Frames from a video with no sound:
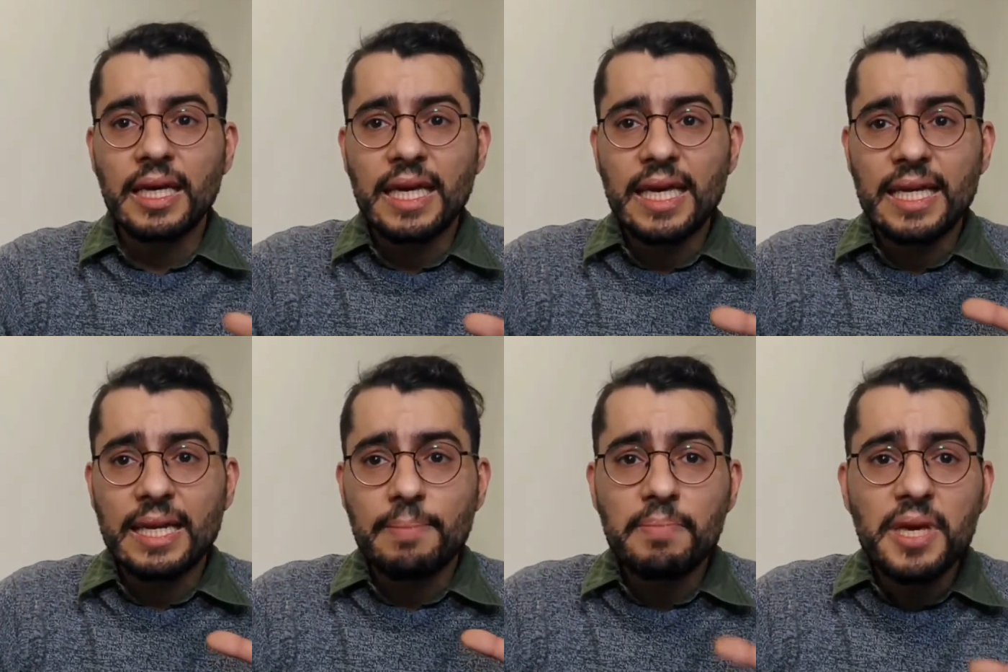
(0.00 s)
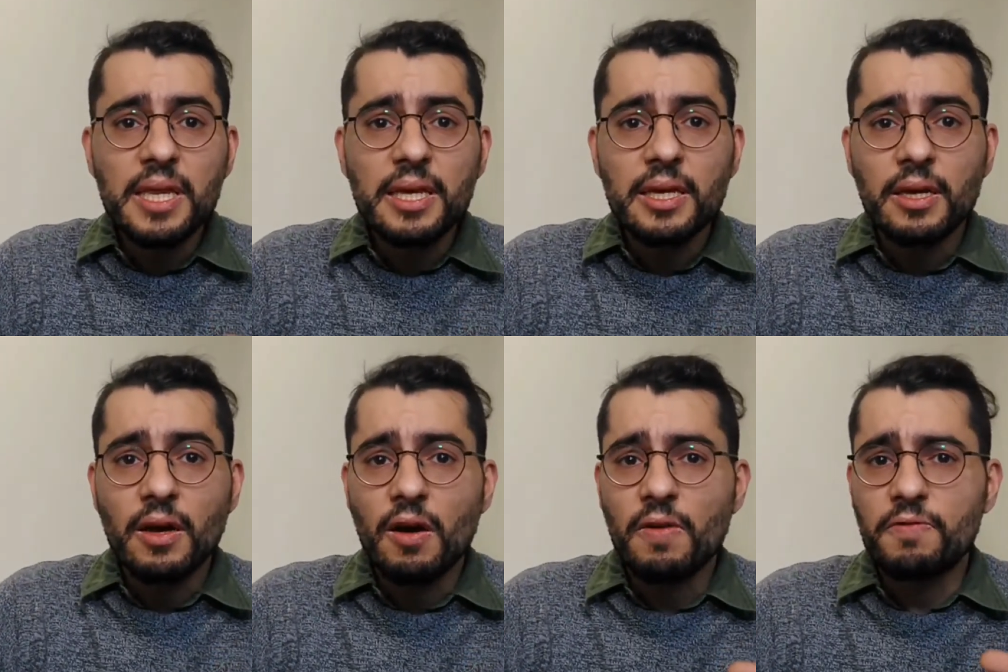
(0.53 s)
In a
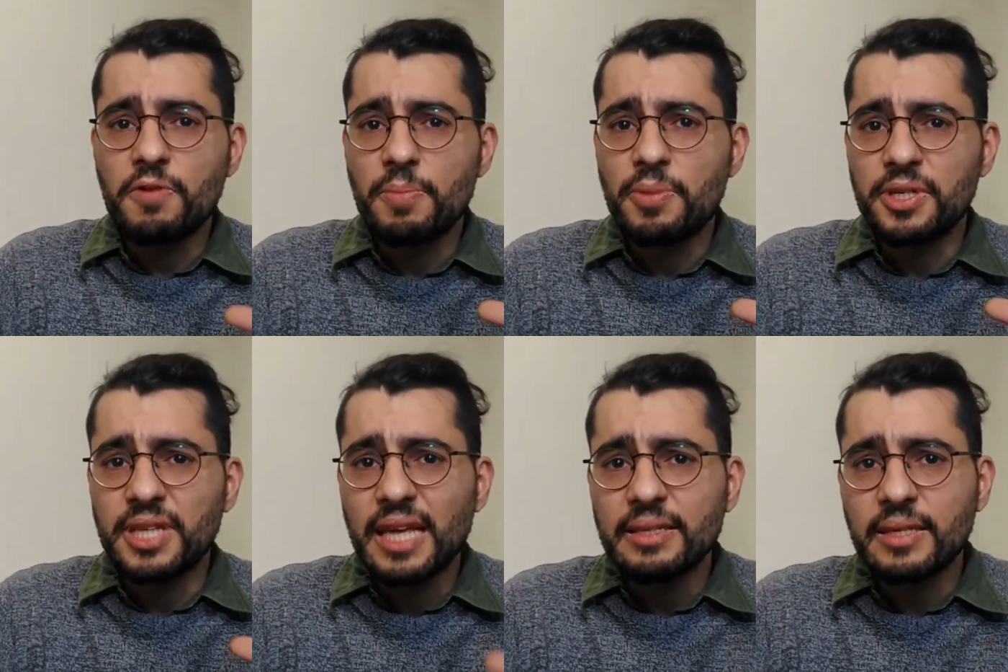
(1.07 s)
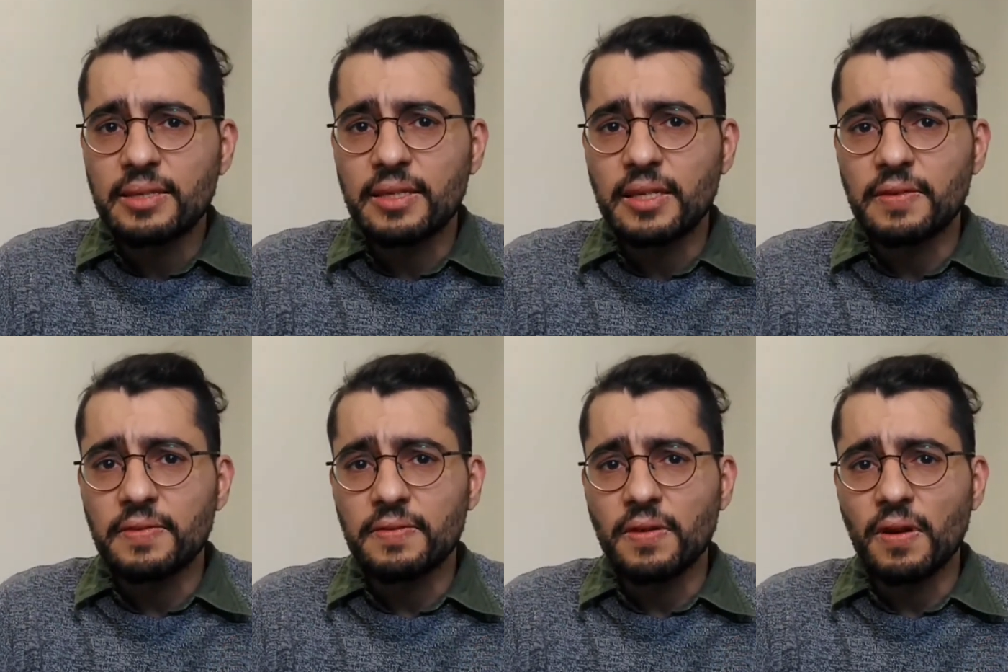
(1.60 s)
meeting of
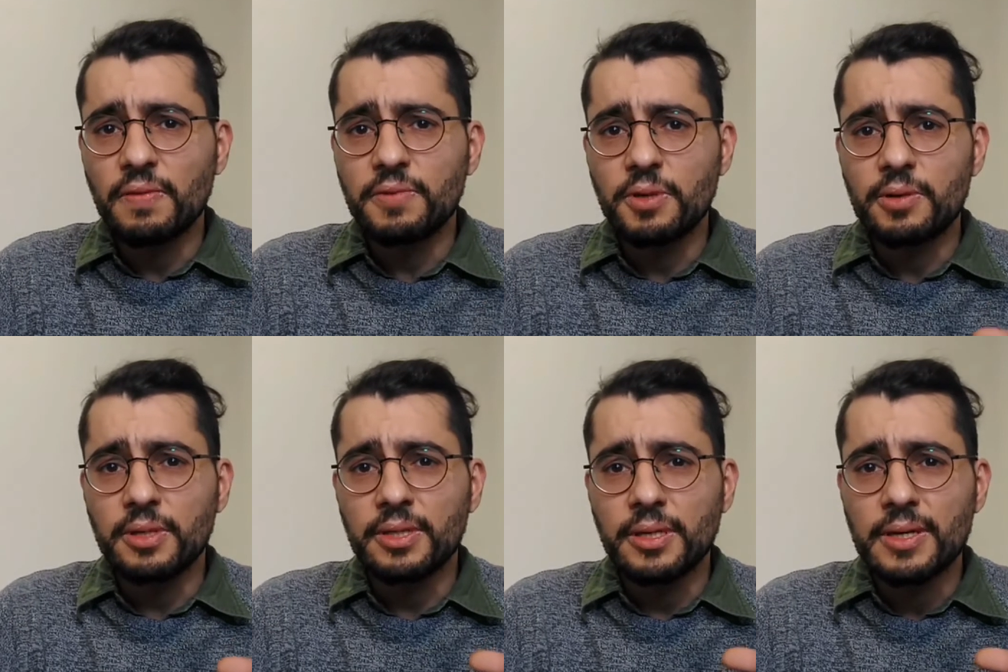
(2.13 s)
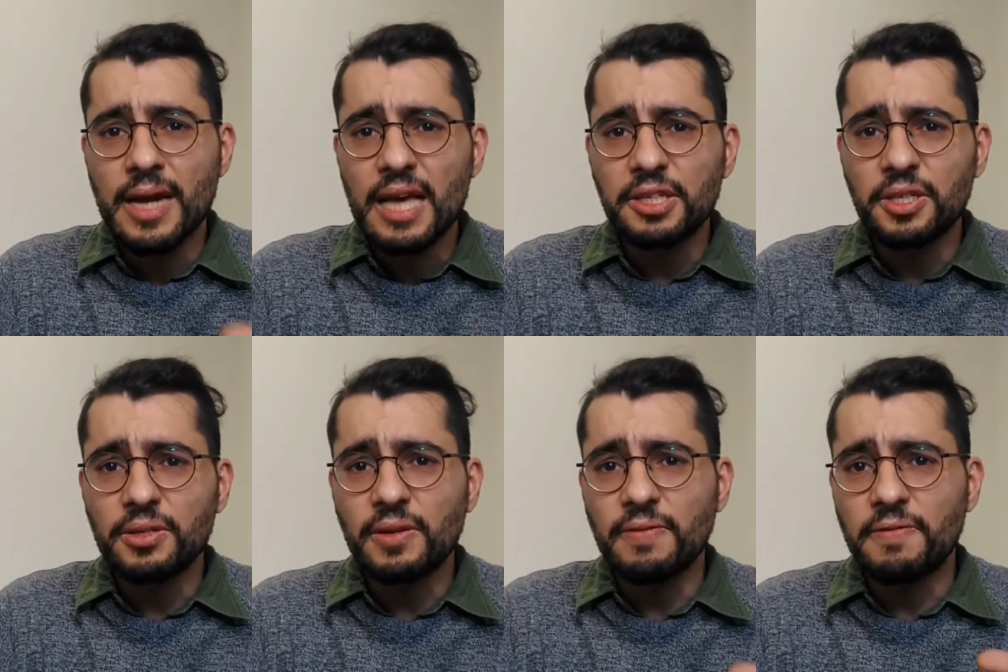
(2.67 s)
representatives of the
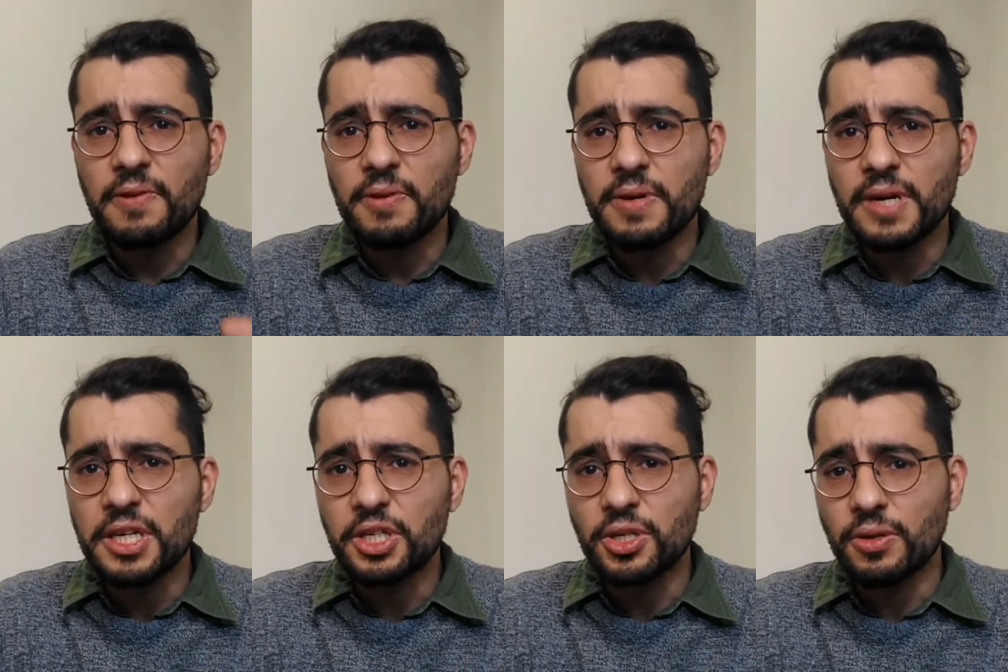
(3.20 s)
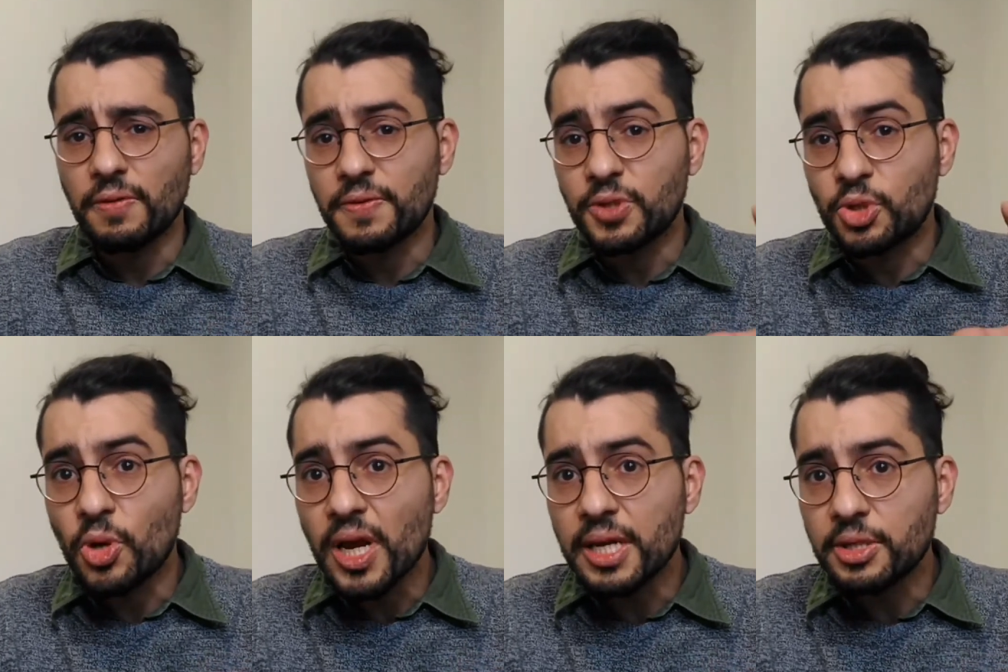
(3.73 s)
International Federation of
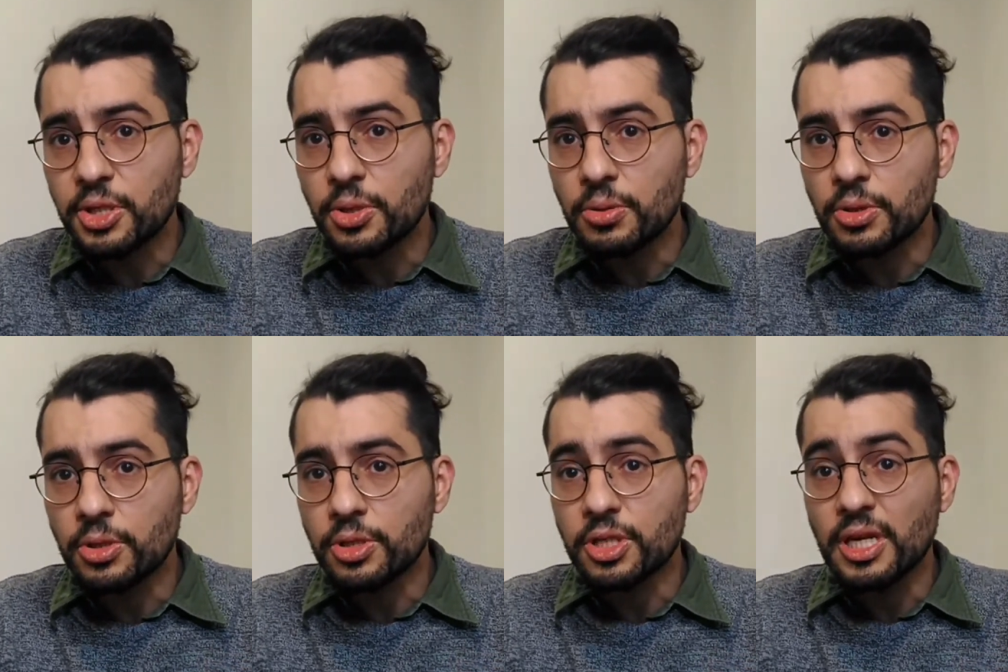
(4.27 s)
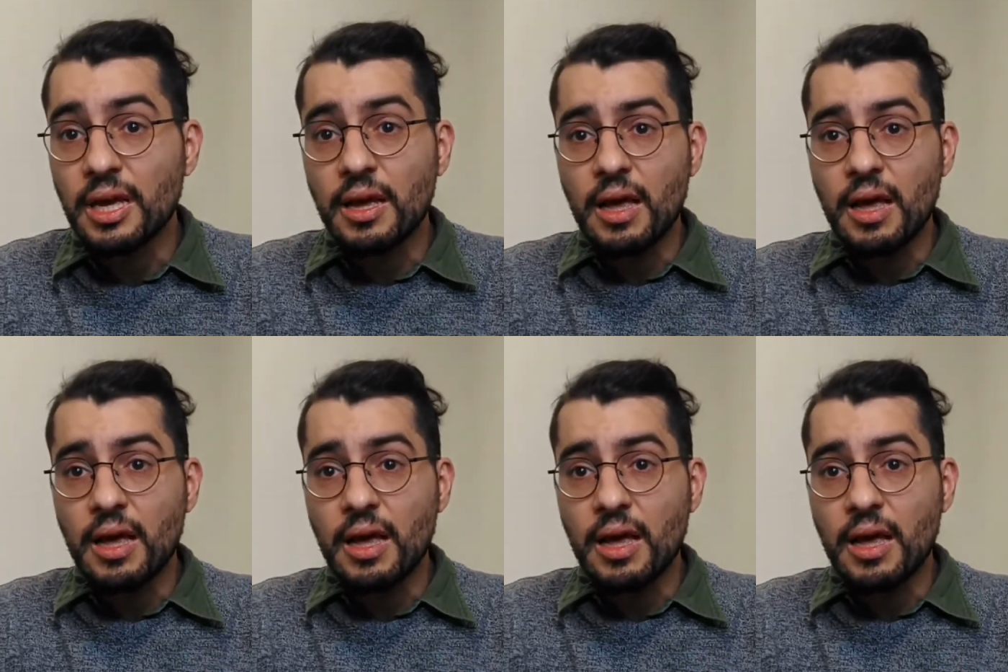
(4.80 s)
Trade Unions